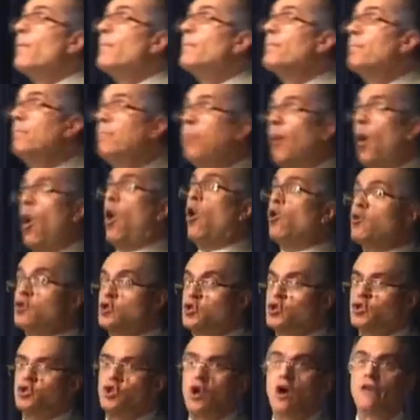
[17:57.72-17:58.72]

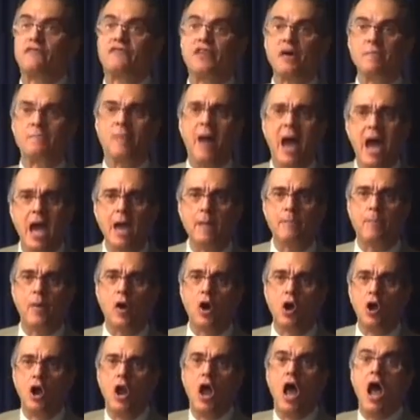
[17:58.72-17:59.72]
Books of the
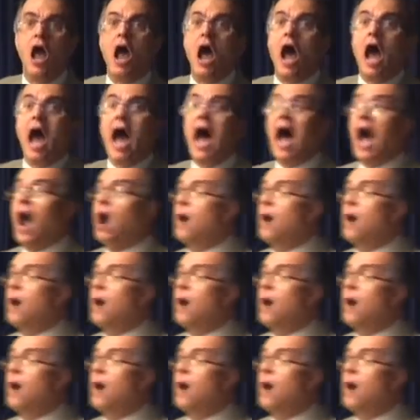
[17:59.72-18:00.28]
Bible are